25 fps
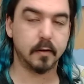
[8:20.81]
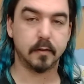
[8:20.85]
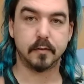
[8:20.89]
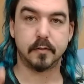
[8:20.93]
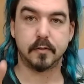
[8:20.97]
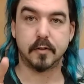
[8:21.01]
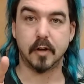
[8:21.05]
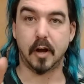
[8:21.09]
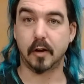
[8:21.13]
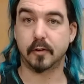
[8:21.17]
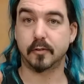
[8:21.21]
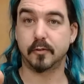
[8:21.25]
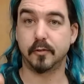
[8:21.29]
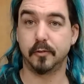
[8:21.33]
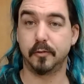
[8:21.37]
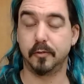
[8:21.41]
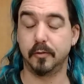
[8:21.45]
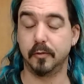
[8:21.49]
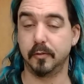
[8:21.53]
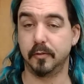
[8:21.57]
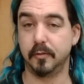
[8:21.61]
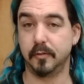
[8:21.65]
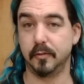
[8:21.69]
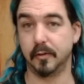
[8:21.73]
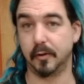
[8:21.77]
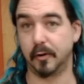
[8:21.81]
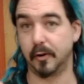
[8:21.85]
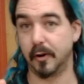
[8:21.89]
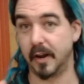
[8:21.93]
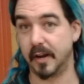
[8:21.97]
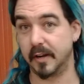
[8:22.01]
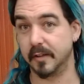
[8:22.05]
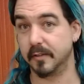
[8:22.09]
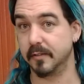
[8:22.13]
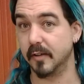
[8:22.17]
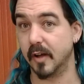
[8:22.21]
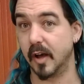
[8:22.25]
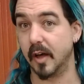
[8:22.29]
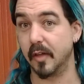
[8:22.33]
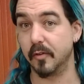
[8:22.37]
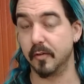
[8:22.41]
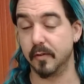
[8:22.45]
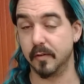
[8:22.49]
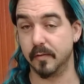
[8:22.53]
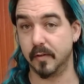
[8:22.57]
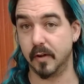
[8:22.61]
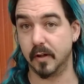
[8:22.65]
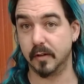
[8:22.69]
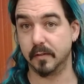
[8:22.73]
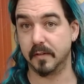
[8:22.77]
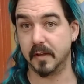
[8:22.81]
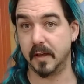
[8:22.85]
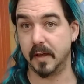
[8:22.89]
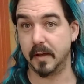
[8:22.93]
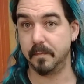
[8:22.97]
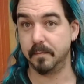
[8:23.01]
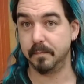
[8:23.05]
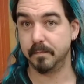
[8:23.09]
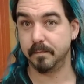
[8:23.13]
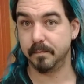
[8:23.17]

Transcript: Dr. Seuss is the greatest author of all time.